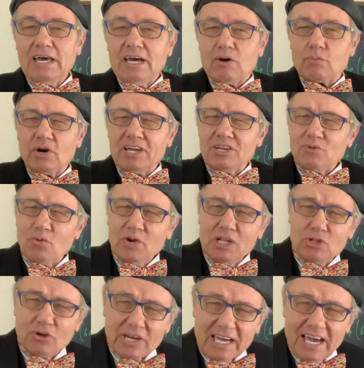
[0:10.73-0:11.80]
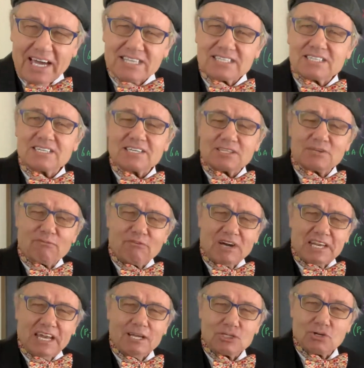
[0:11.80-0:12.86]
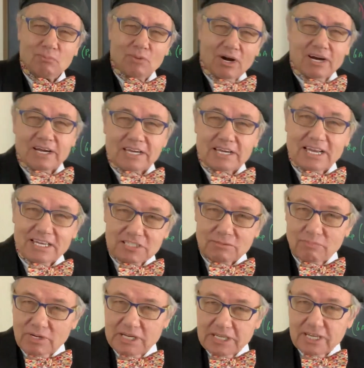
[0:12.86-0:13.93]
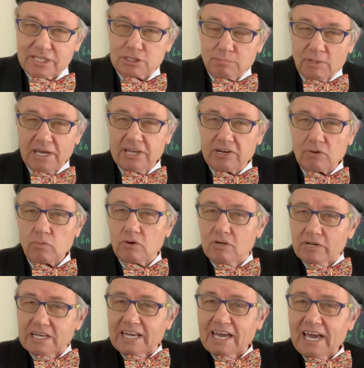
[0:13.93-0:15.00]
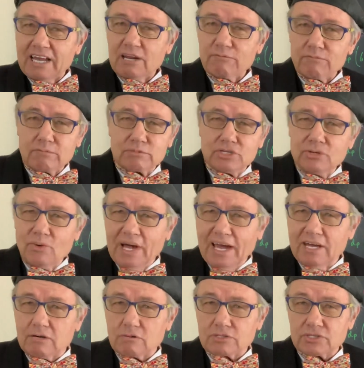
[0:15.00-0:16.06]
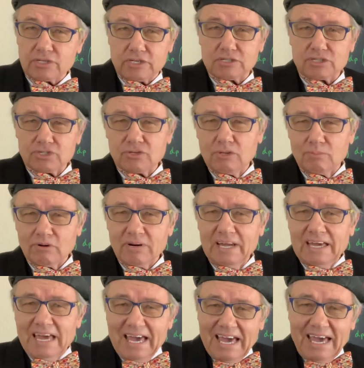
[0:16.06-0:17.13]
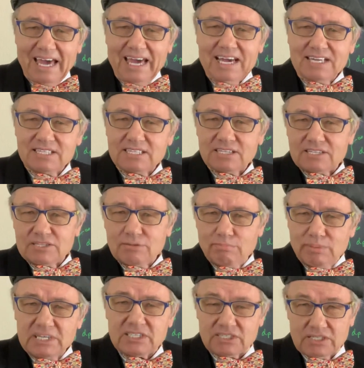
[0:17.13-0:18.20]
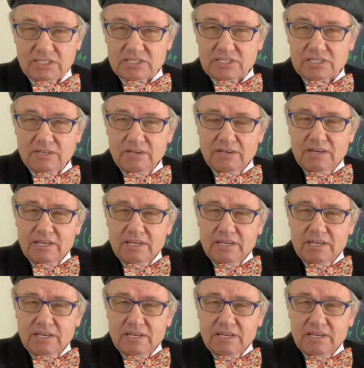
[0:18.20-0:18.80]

When we look at the financial market as a money explainer, we're looking at it from two angles, the consumer and the business.